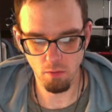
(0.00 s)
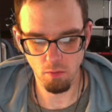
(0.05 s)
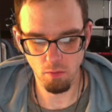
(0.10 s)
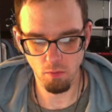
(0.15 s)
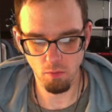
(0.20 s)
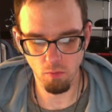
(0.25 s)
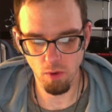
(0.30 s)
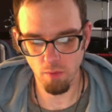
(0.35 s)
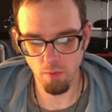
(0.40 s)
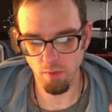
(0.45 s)

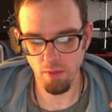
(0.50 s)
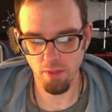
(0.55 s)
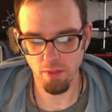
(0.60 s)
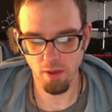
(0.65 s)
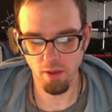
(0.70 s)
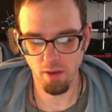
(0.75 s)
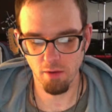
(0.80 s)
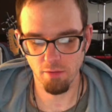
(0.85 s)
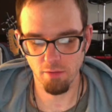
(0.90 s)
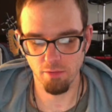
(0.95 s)
when we
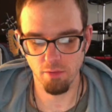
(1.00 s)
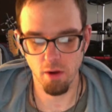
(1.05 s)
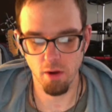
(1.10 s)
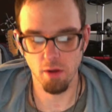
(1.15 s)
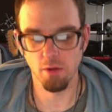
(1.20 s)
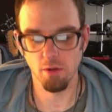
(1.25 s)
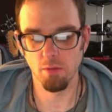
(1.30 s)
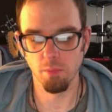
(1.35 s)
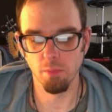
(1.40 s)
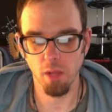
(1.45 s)
think of
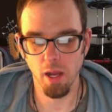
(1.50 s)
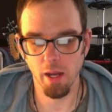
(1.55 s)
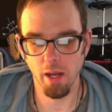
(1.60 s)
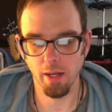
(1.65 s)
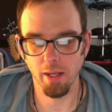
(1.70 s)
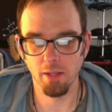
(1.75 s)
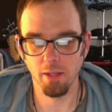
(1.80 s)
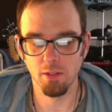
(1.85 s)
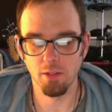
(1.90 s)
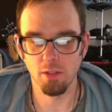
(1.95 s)
writer's
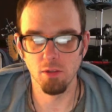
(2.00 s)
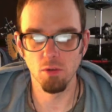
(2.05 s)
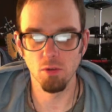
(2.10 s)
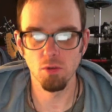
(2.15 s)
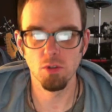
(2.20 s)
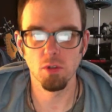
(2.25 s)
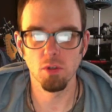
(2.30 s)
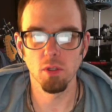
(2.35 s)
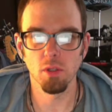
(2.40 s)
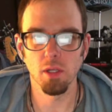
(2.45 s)
block, it's
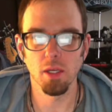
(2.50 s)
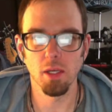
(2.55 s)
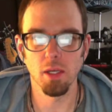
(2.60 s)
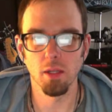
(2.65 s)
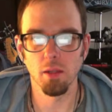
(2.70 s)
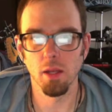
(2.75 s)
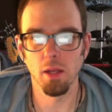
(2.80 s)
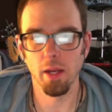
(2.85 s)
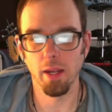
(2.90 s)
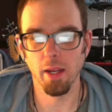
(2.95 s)
usually
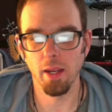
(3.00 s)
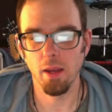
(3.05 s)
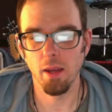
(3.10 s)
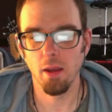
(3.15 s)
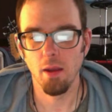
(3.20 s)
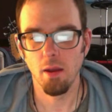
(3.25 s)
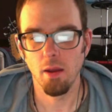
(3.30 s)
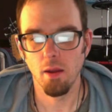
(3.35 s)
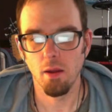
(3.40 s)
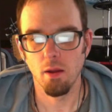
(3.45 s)
like,
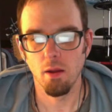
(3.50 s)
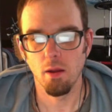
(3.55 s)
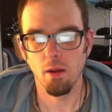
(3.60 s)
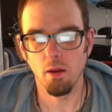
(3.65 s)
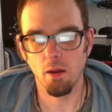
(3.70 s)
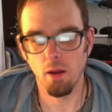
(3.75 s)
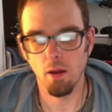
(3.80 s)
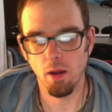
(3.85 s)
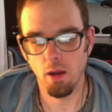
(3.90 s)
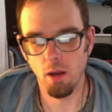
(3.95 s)

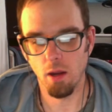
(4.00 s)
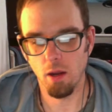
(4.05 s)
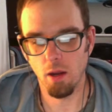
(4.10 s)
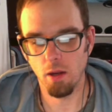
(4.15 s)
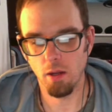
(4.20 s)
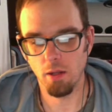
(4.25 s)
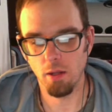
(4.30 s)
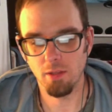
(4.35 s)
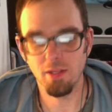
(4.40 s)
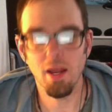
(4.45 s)

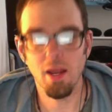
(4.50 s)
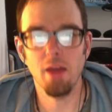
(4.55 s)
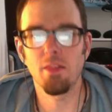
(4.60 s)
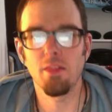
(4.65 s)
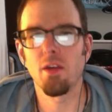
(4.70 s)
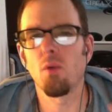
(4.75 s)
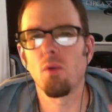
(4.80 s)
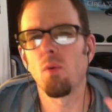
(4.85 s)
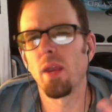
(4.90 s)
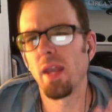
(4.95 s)
it's not
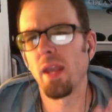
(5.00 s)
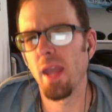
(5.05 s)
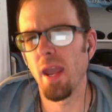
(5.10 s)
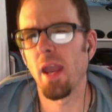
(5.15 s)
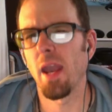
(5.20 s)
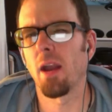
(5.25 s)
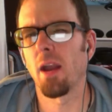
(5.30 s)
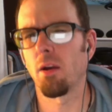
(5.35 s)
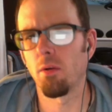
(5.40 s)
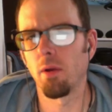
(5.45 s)
that we
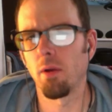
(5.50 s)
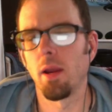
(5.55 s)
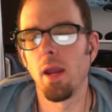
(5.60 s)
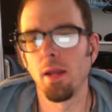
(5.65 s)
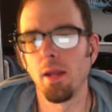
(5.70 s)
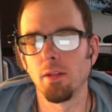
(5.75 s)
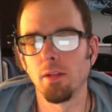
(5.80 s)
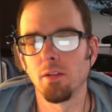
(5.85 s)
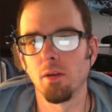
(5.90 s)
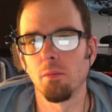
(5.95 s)
can't
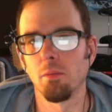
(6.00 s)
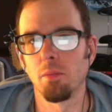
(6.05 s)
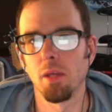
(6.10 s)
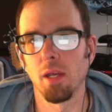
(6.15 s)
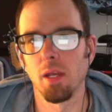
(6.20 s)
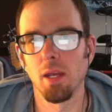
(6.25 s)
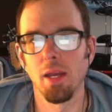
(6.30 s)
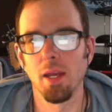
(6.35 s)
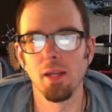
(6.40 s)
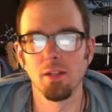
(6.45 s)
create
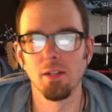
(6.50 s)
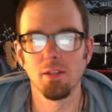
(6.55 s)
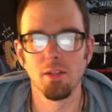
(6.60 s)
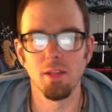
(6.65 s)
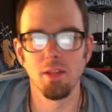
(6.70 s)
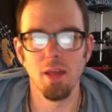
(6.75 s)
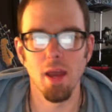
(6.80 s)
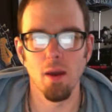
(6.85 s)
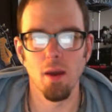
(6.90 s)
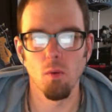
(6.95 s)
something, it's
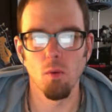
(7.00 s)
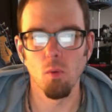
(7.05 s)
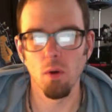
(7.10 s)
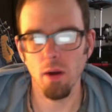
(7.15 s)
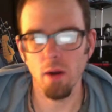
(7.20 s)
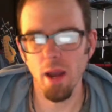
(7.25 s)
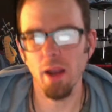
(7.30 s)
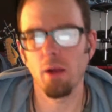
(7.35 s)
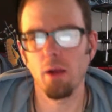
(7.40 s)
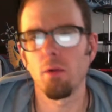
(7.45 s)
that we're
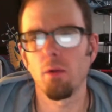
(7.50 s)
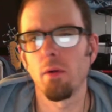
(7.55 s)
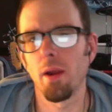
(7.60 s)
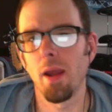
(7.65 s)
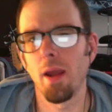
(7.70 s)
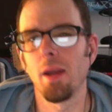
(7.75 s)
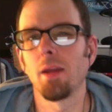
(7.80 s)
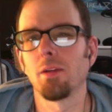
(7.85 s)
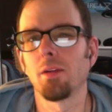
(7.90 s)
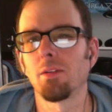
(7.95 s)
not
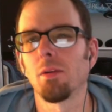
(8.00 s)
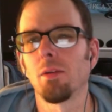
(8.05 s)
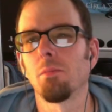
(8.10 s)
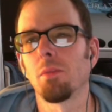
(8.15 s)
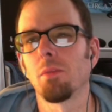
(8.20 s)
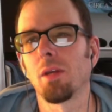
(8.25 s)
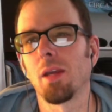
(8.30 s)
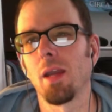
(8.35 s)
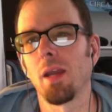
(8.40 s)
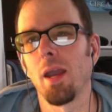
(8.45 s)
creating
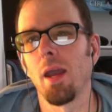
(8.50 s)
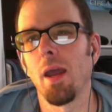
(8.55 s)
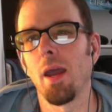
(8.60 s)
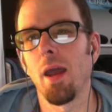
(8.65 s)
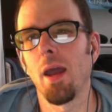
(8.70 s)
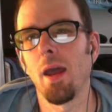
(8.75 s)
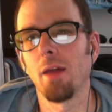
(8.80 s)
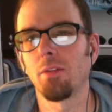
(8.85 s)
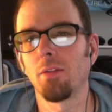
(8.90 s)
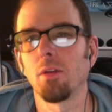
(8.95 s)
something
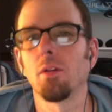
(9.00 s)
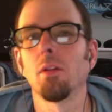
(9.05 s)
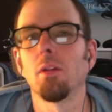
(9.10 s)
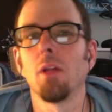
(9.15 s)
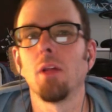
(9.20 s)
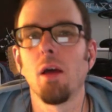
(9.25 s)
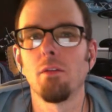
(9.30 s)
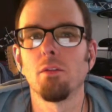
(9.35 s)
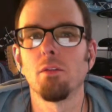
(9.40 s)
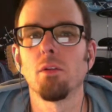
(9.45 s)
at the
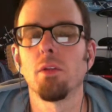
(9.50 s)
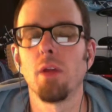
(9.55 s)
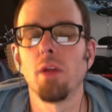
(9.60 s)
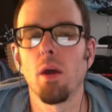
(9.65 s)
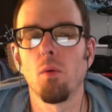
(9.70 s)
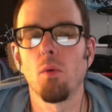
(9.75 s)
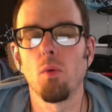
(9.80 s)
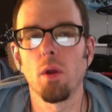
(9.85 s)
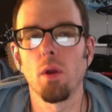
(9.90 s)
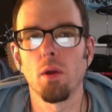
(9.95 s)
level
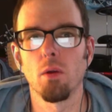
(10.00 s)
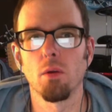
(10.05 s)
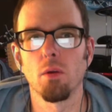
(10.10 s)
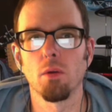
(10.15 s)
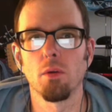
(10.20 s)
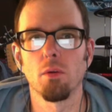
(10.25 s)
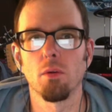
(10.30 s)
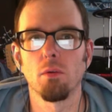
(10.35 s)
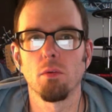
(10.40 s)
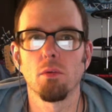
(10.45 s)
that
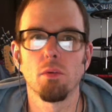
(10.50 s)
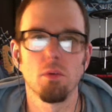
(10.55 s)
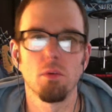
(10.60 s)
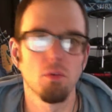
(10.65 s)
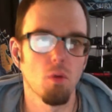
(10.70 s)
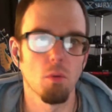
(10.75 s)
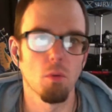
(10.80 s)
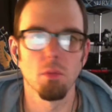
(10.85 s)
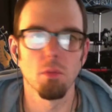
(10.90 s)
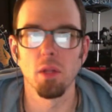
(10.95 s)
we're
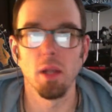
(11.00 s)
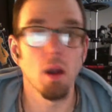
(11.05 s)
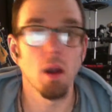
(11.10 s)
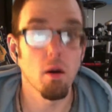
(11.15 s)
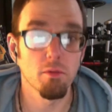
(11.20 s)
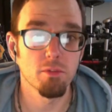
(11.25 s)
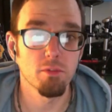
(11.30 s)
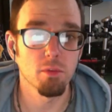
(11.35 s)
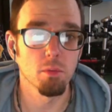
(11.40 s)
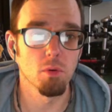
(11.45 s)
normally
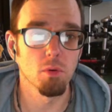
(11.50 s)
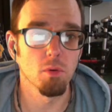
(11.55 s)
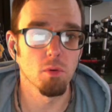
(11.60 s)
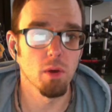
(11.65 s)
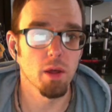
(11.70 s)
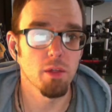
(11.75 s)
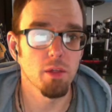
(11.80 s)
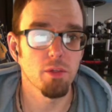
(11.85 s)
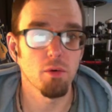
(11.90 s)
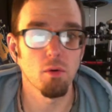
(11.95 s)
comfortable
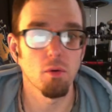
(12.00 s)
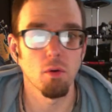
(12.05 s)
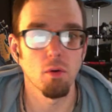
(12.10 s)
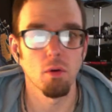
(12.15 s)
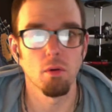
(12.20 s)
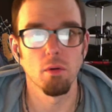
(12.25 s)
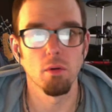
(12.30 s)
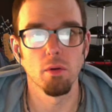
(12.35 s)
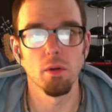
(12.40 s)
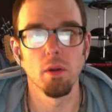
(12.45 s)
with,
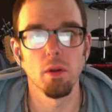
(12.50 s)
or,